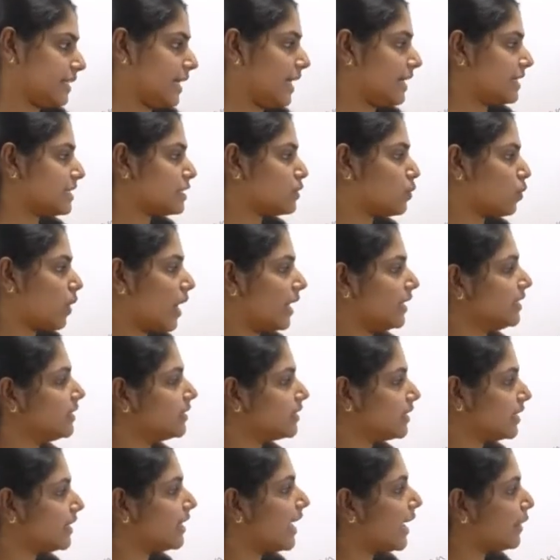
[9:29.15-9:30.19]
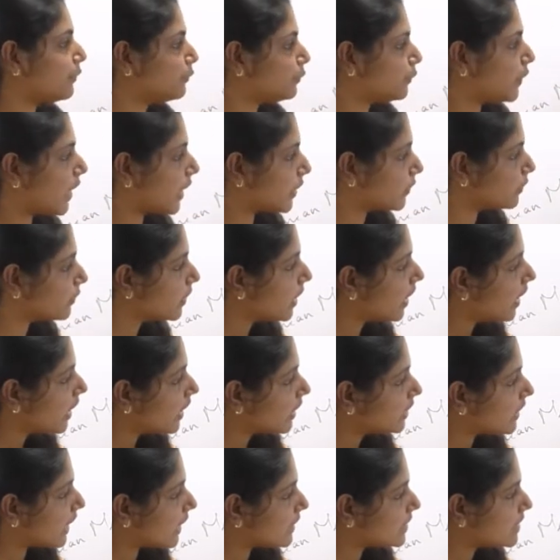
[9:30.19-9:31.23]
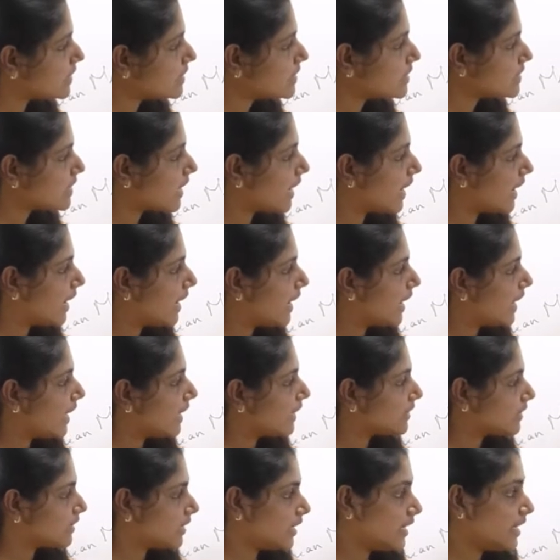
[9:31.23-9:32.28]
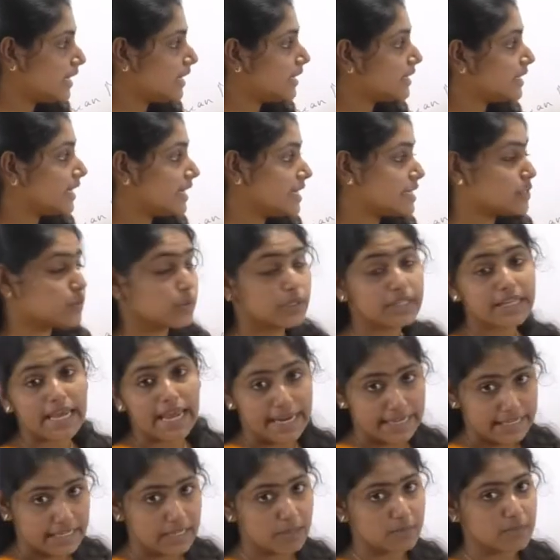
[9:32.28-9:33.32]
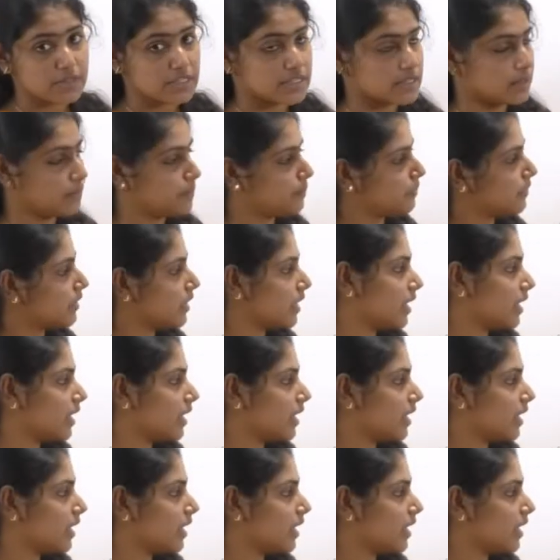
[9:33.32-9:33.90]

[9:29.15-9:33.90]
That is 1, 3 and 5. That is 3 deals with endemism.